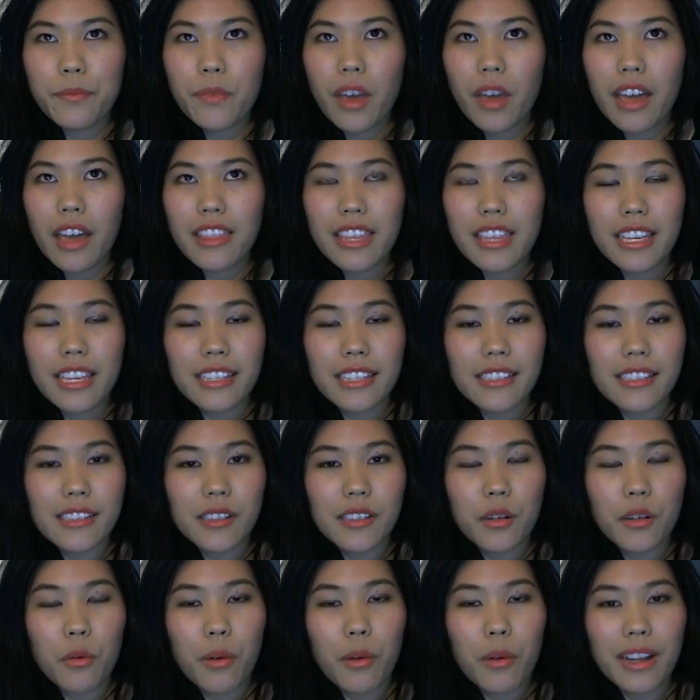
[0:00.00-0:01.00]
I think it's
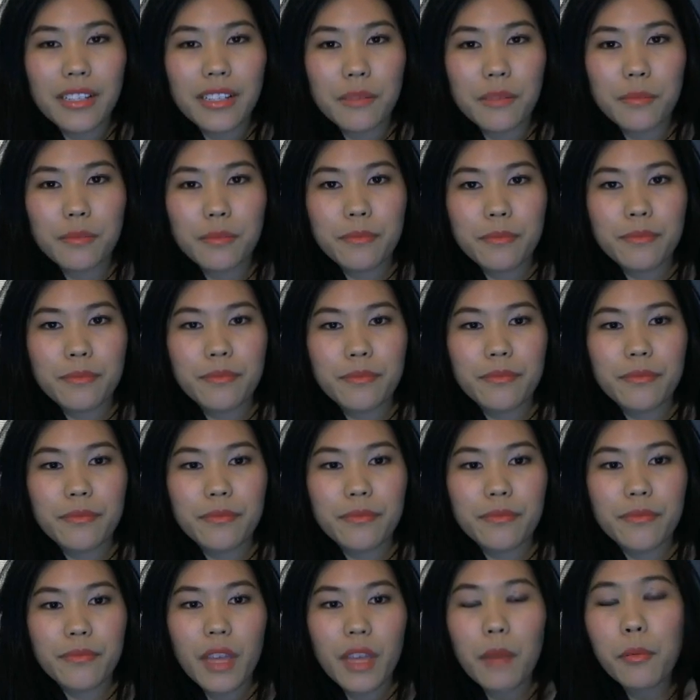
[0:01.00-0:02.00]
quite an
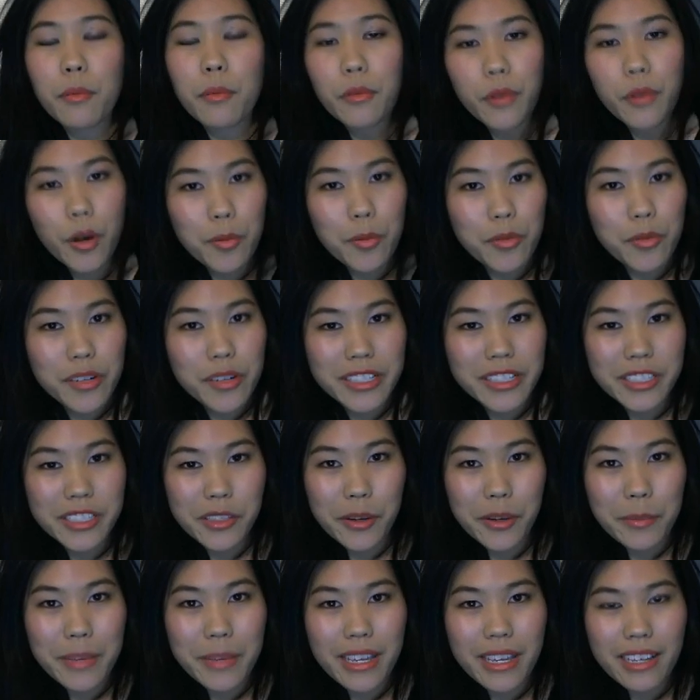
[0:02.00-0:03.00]
appropriate
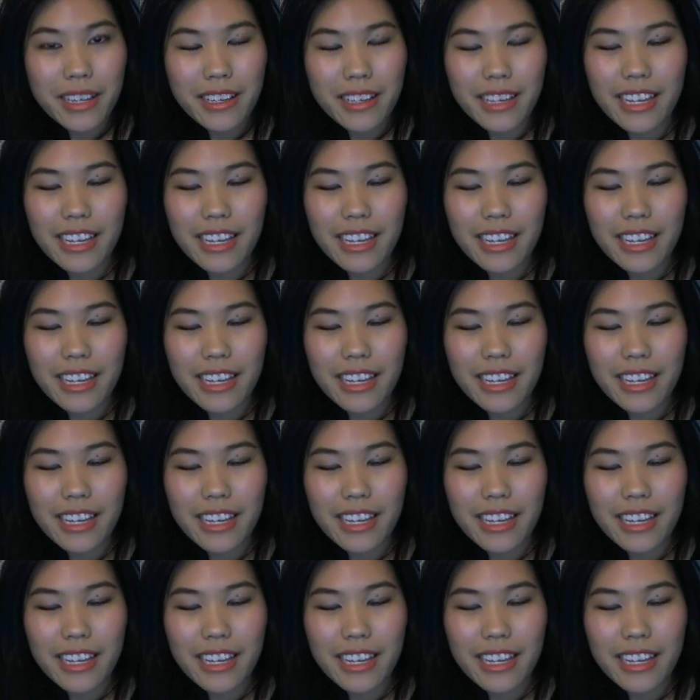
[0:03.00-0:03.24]
topic,